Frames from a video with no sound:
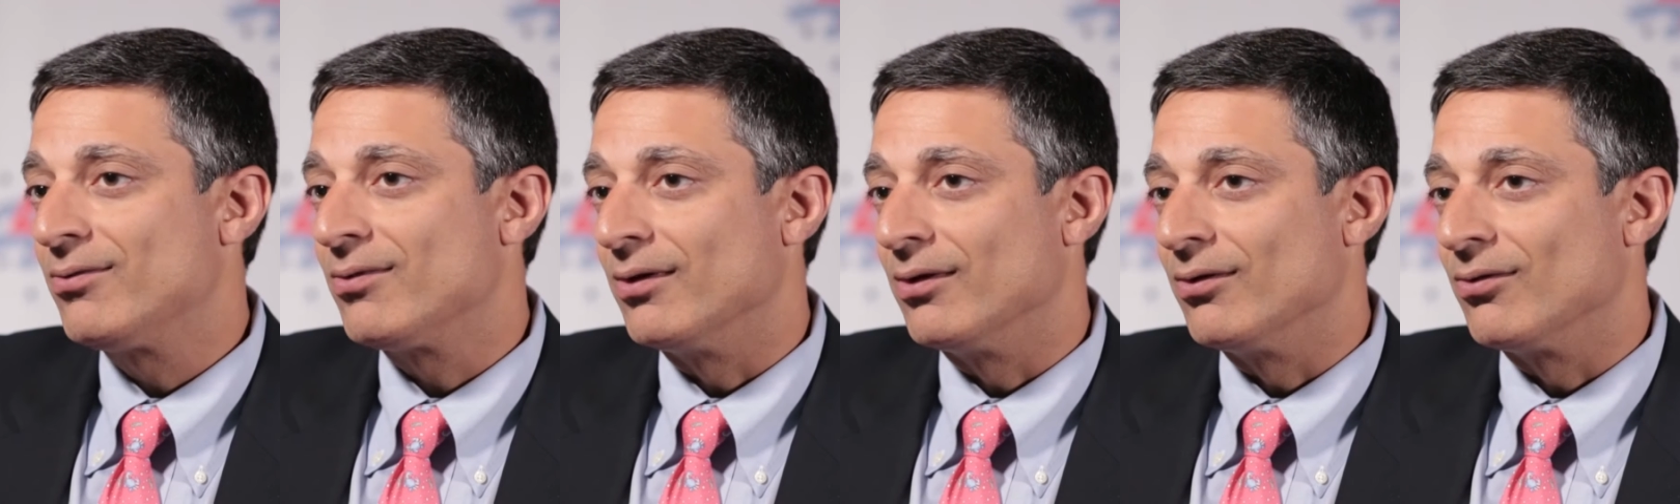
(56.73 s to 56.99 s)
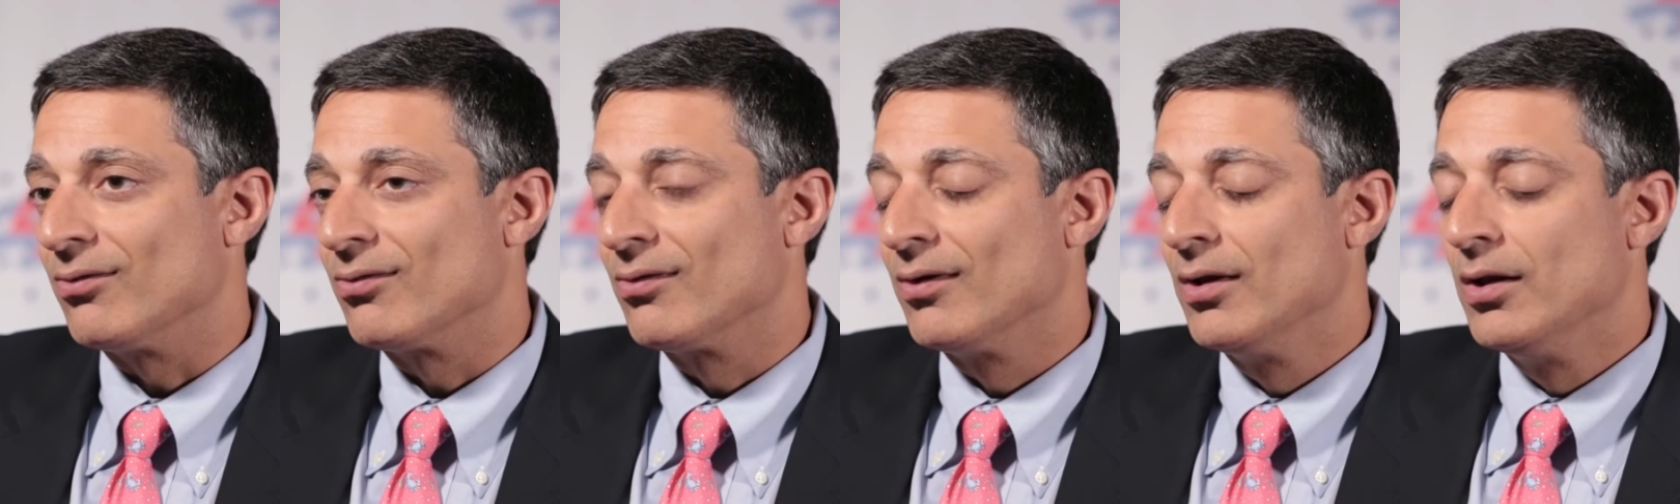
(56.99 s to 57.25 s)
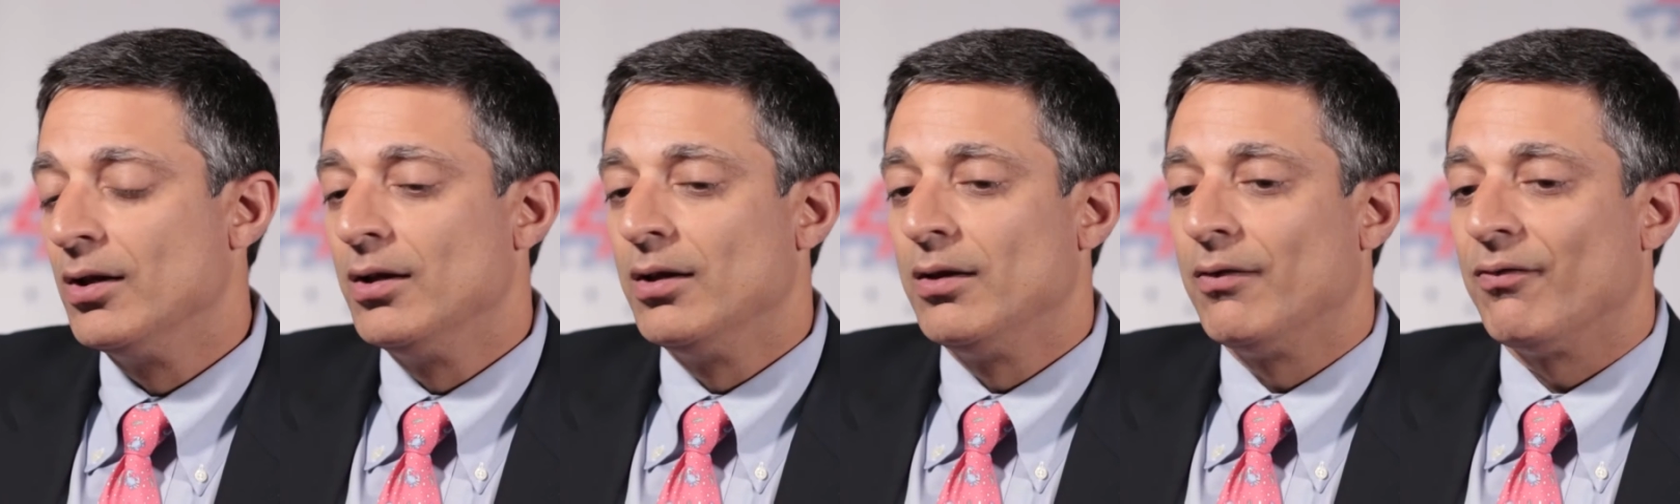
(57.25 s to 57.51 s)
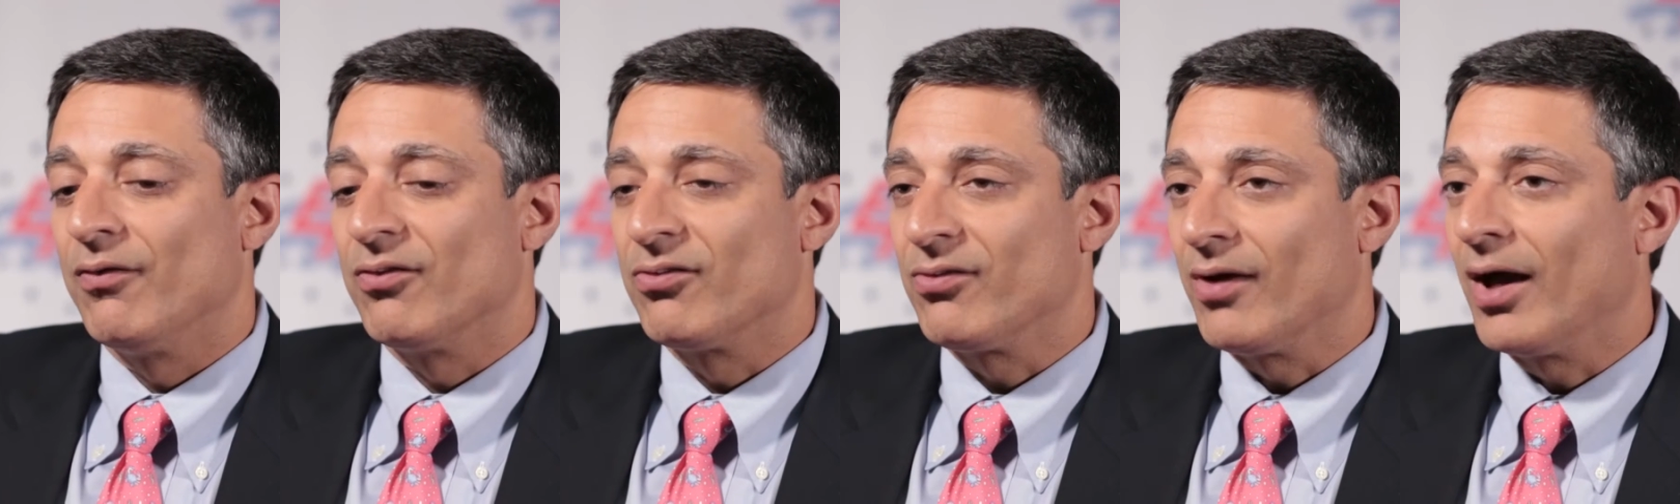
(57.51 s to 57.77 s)
is
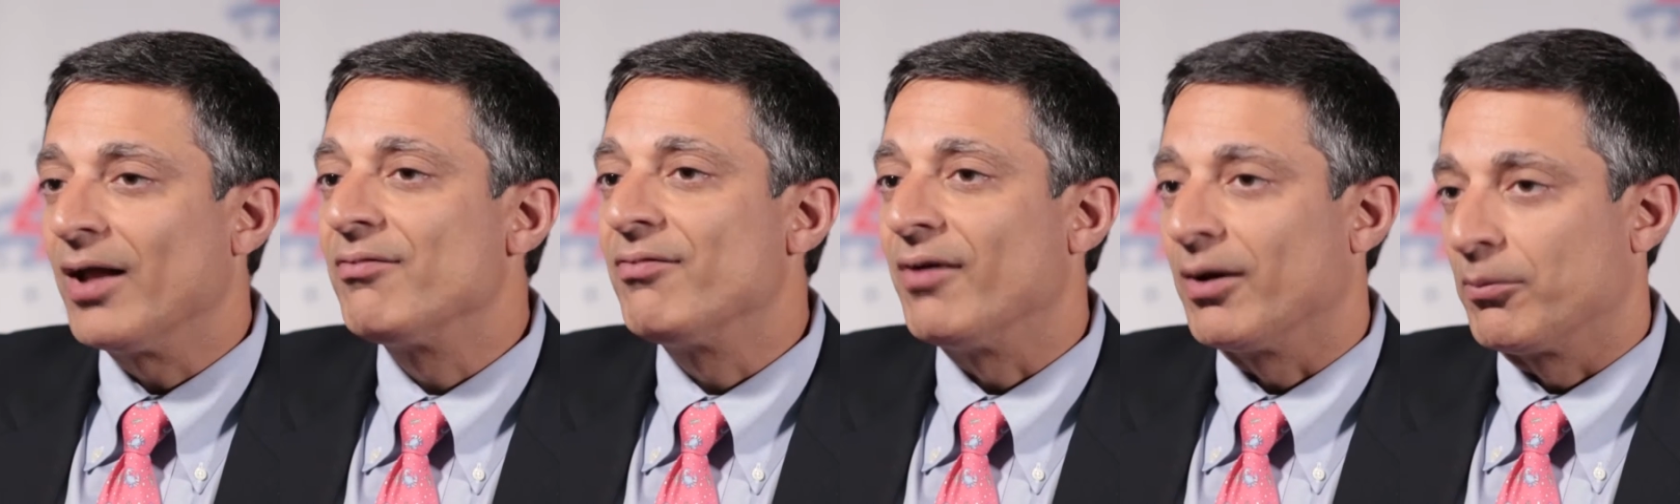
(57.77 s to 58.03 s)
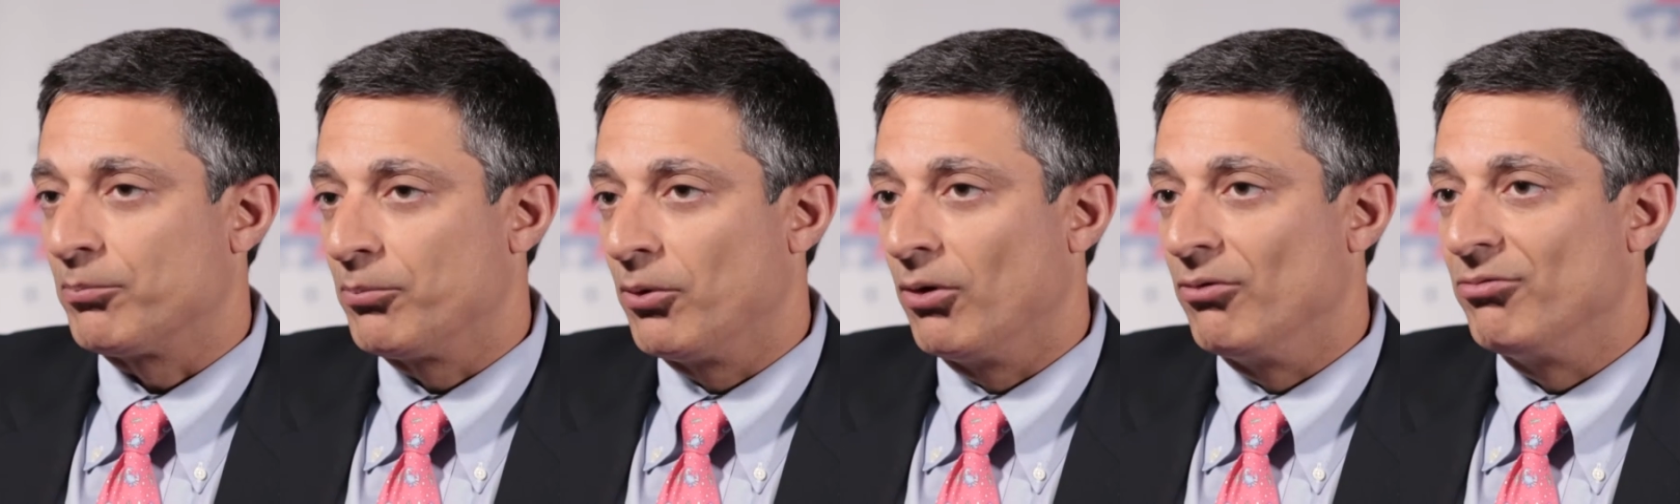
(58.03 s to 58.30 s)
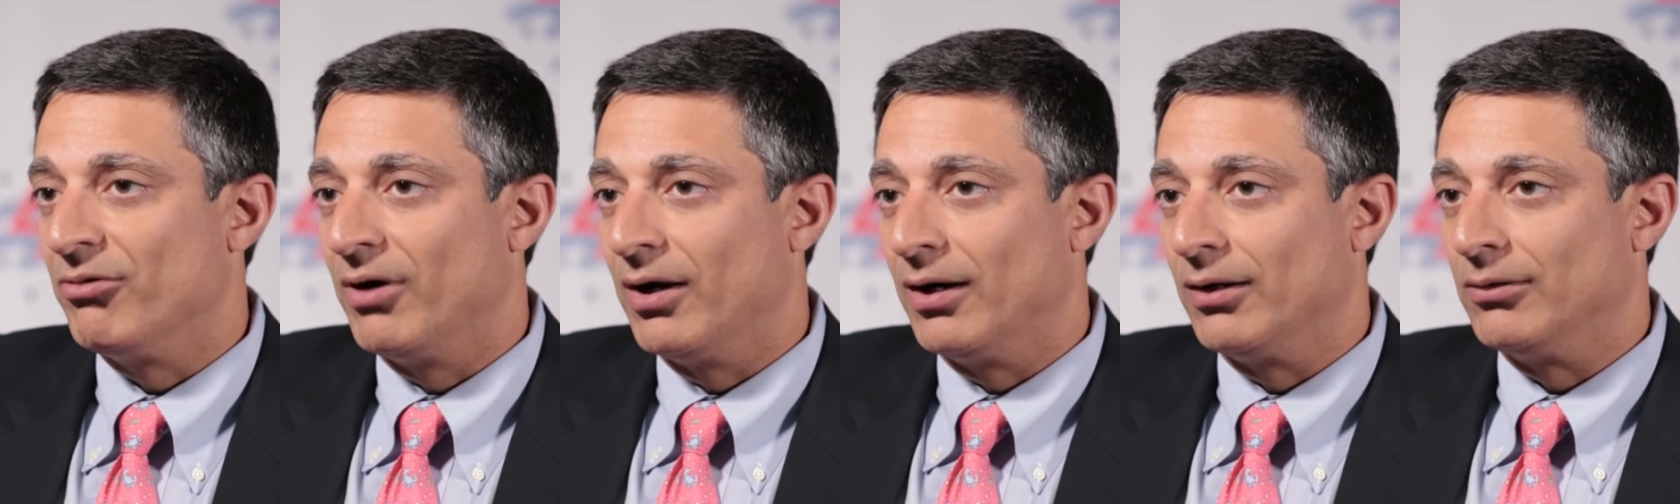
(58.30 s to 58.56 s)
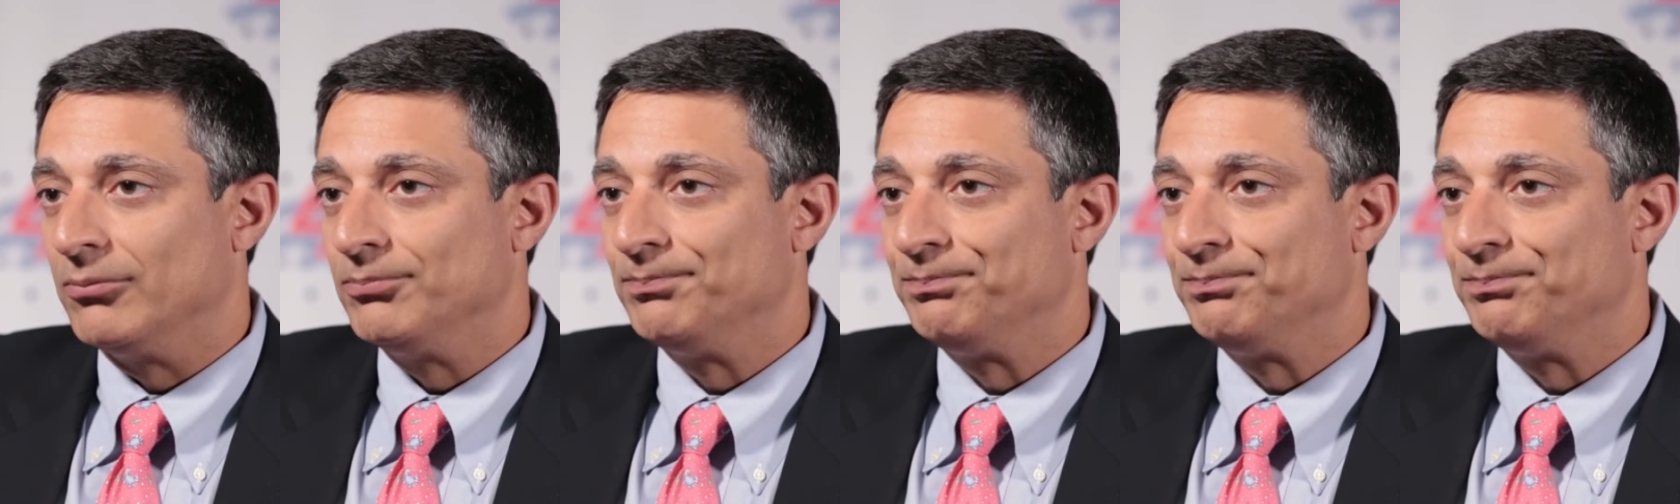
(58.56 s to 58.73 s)
the side effect profile.